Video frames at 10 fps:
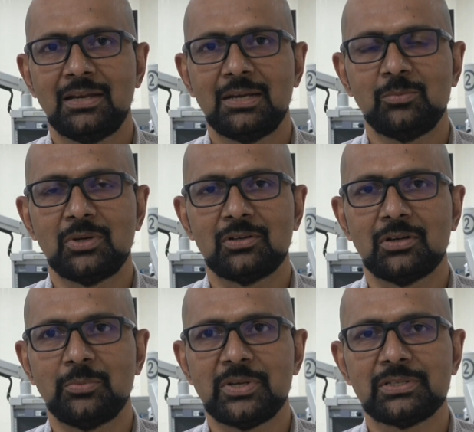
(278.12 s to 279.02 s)
I am Doctor
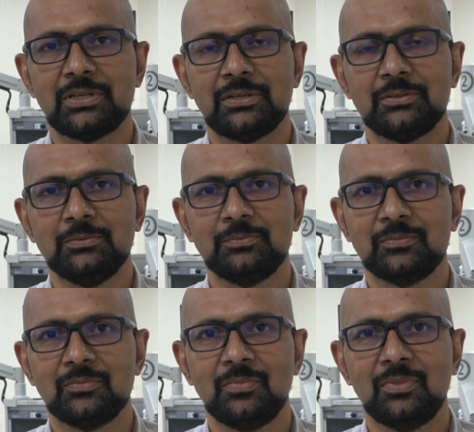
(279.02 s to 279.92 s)
Ramesh Naidu
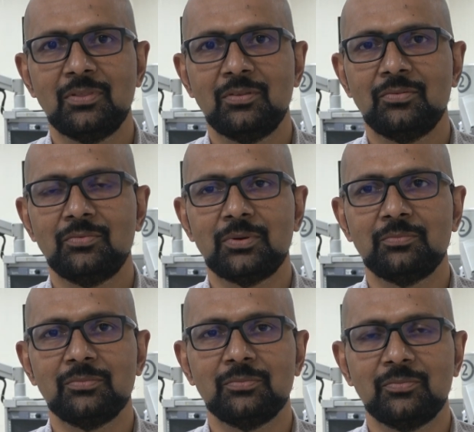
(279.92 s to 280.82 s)

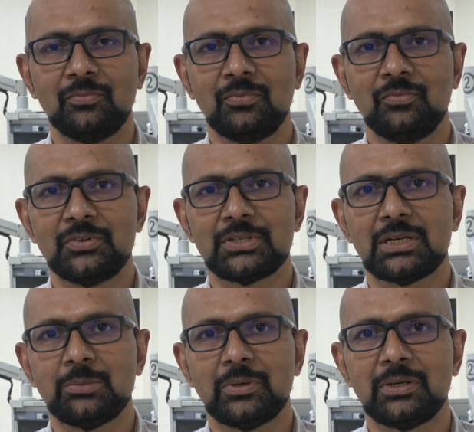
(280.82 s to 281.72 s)
from
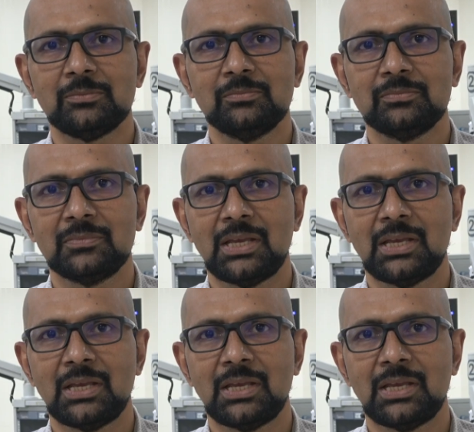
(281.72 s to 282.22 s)
Visakhapatnam.